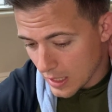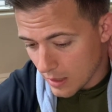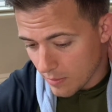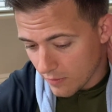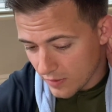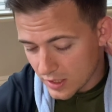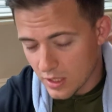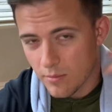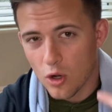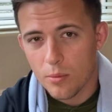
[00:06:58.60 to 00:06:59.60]
If it's
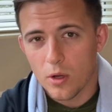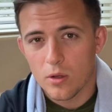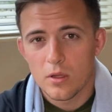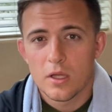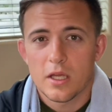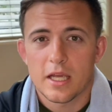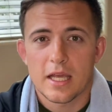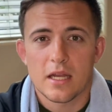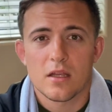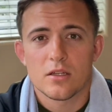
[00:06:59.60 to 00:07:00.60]
immobile, it
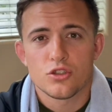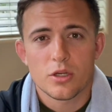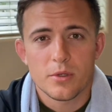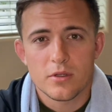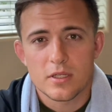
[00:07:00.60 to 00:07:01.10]
can contribute to